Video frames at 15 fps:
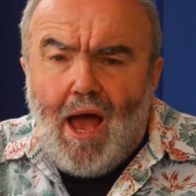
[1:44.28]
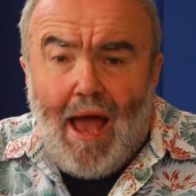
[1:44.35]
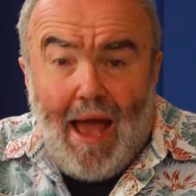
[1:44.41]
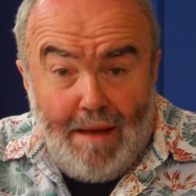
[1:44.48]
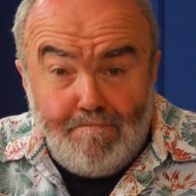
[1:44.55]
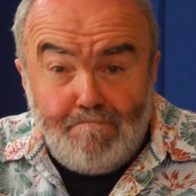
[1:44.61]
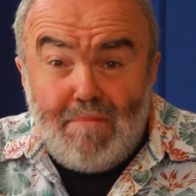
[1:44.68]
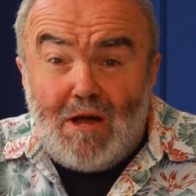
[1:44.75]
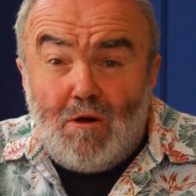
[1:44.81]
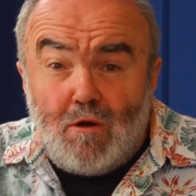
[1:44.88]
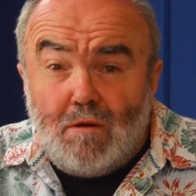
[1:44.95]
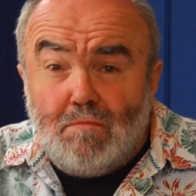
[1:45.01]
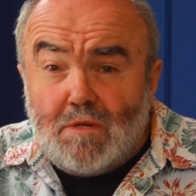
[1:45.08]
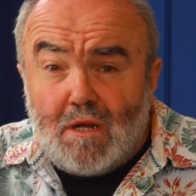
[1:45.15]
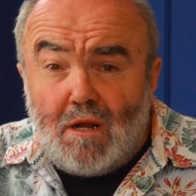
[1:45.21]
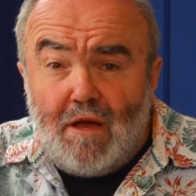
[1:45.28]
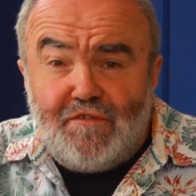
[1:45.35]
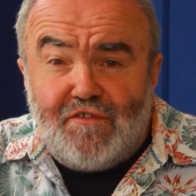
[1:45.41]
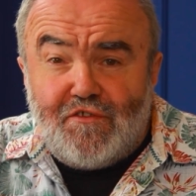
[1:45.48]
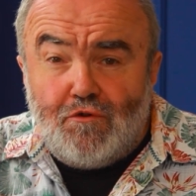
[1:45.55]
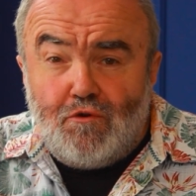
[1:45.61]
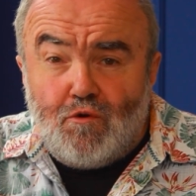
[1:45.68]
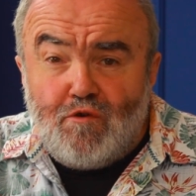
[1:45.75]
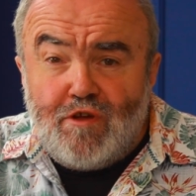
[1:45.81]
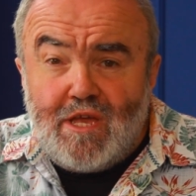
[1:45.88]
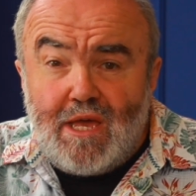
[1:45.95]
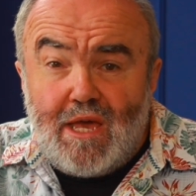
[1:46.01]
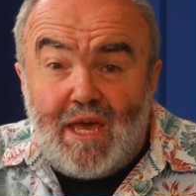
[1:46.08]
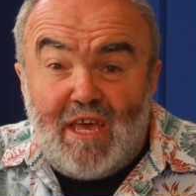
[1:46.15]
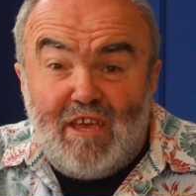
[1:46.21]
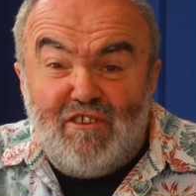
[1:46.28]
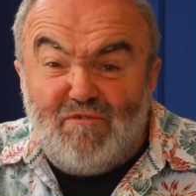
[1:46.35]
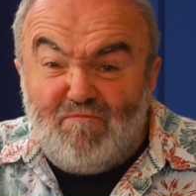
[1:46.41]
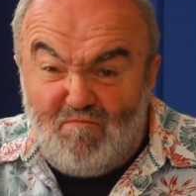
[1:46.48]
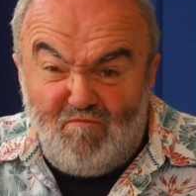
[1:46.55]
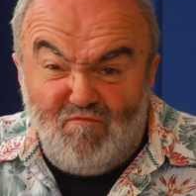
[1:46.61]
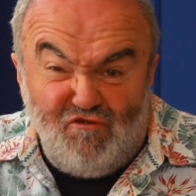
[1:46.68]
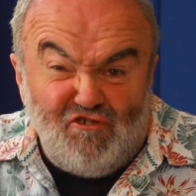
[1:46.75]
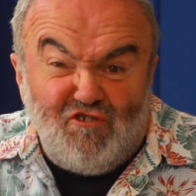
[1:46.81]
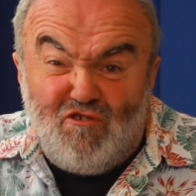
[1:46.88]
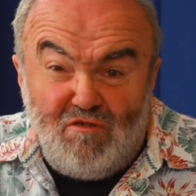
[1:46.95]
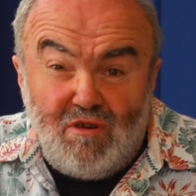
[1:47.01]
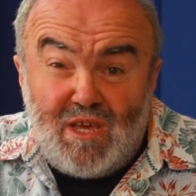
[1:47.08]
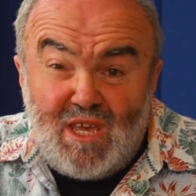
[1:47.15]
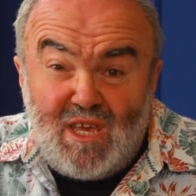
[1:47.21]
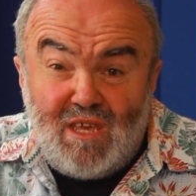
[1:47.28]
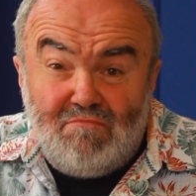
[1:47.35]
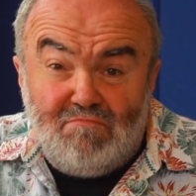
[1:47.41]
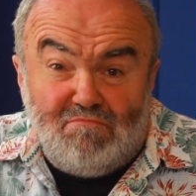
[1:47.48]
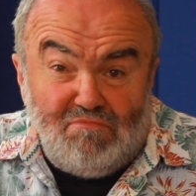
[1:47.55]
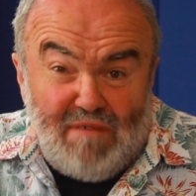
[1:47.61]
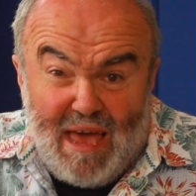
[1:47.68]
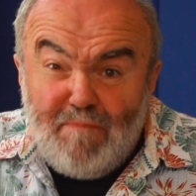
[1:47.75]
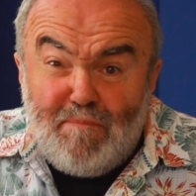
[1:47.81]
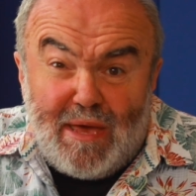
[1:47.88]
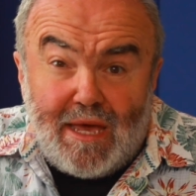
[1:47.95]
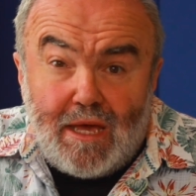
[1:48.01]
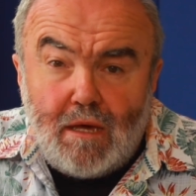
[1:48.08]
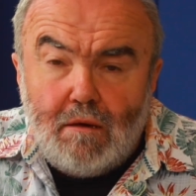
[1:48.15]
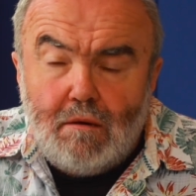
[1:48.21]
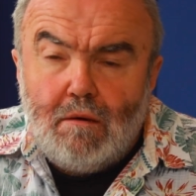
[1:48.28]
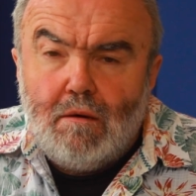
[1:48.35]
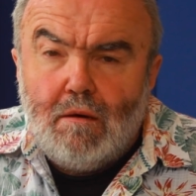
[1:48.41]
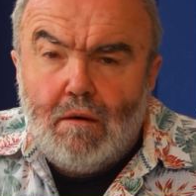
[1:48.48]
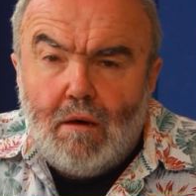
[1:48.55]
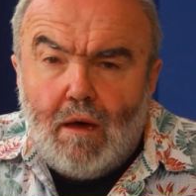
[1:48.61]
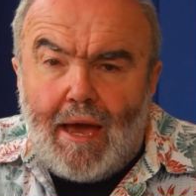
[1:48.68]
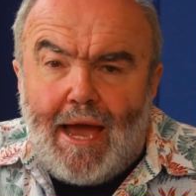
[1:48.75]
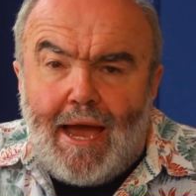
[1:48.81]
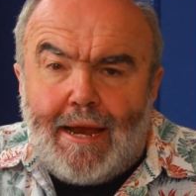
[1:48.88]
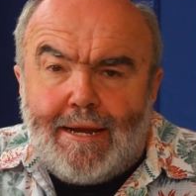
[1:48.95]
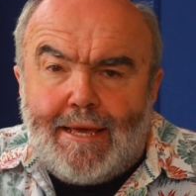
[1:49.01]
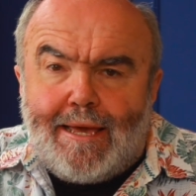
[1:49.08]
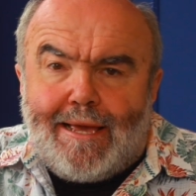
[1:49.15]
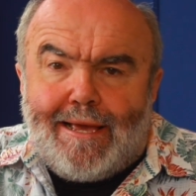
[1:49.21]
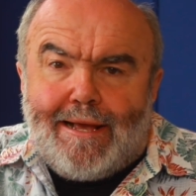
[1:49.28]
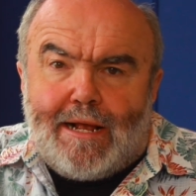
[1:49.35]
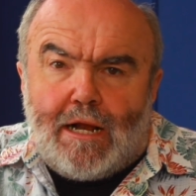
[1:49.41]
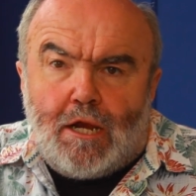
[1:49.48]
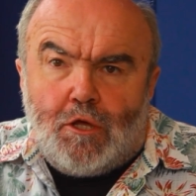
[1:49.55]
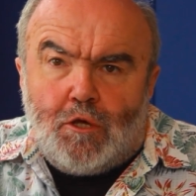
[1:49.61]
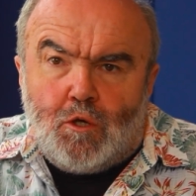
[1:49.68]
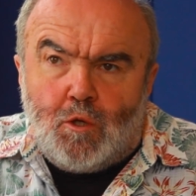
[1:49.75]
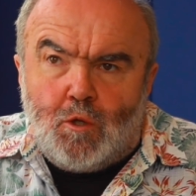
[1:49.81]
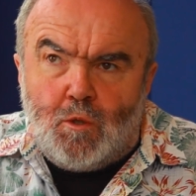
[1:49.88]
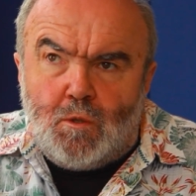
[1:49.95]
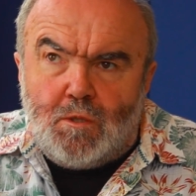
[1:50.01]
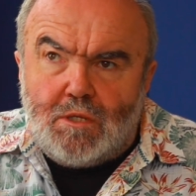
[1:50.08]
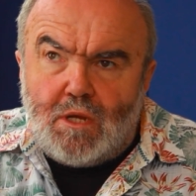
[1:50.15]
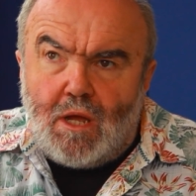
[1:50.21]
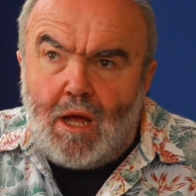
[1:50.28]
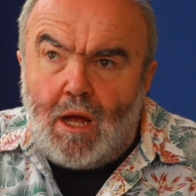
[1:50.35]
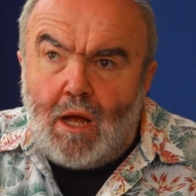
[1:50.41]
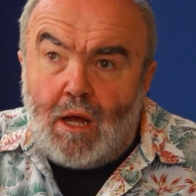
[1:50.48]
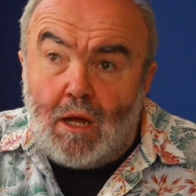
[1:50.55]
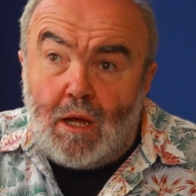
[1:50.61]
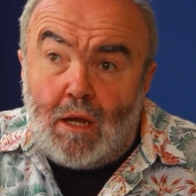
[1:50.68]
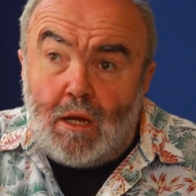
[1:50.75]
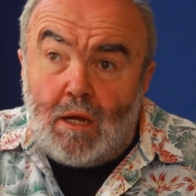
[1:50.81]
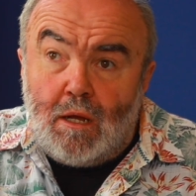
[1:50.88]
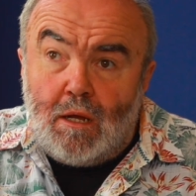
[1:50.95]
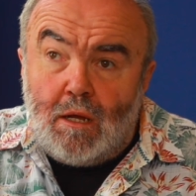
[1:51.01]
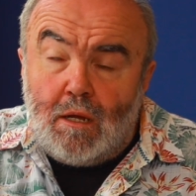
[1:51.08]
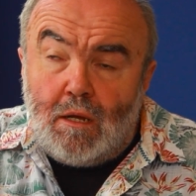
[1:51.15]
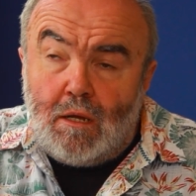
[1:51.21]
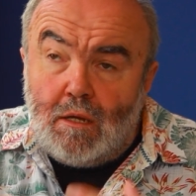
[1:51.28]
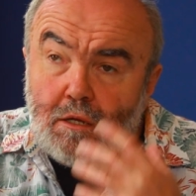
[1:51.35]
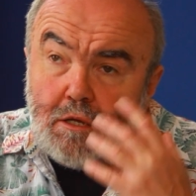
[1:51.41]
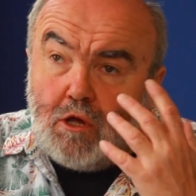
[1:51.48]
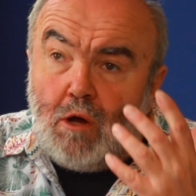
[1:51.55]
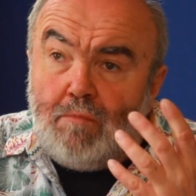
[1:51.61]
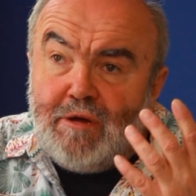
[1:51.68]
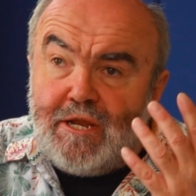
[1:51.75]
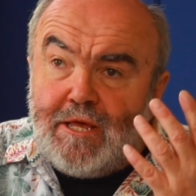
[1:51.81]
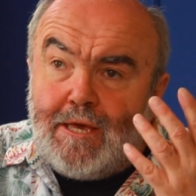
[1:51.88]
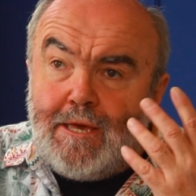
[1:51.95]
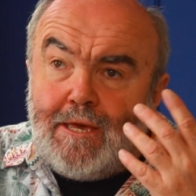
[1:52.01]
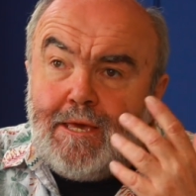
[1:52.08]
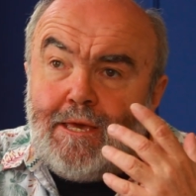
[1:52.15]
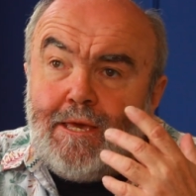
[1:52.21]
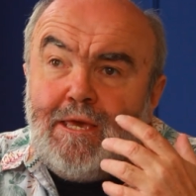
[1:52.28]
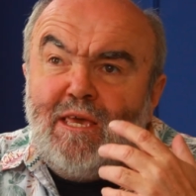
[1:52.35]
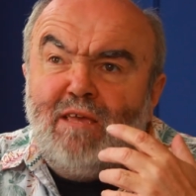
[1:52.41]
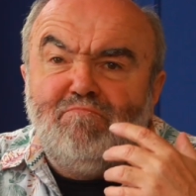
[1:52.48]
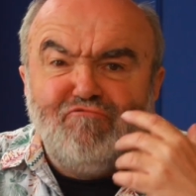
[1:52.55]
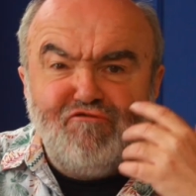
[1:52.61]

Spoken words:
And Malcolm's life story is truly epic, and it includes comedy,